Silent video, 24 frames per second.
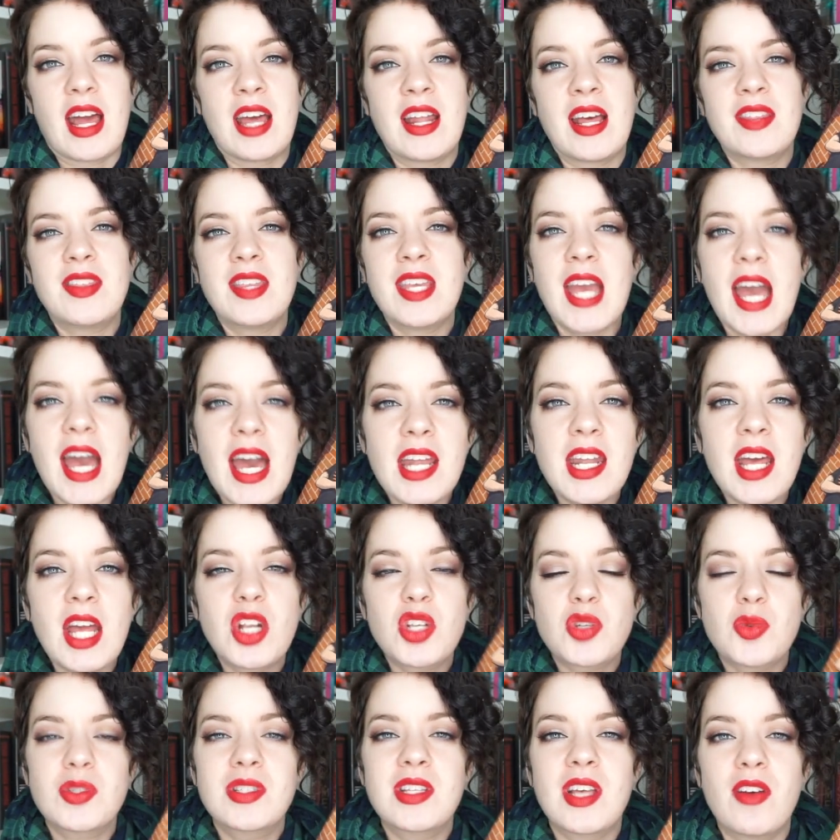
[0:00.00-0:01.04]
And at the end, I
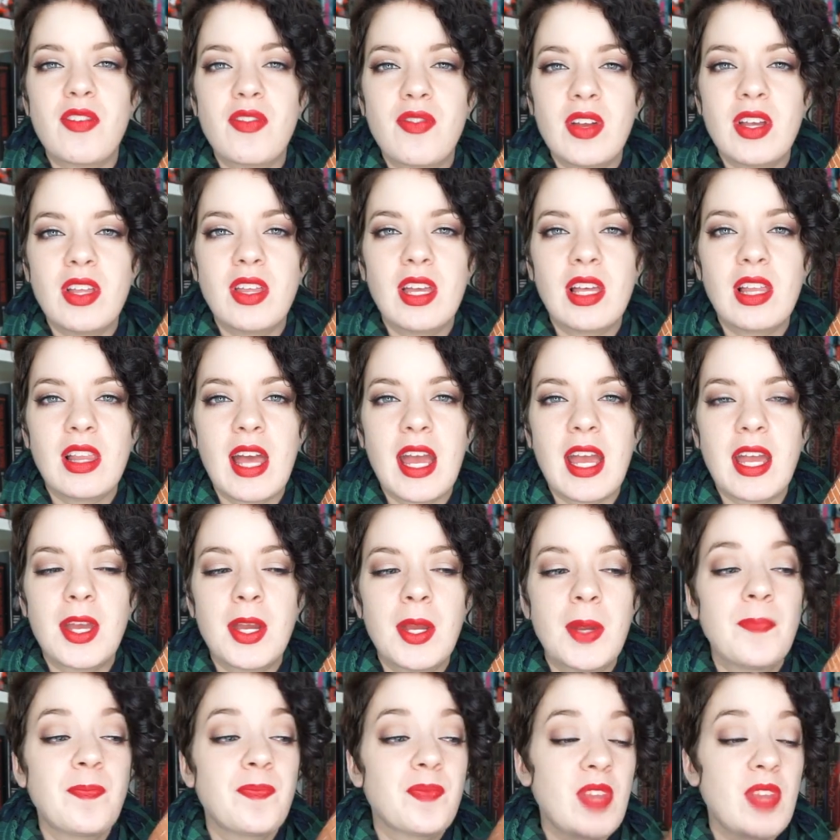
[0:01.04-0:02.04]
just was left feeling like,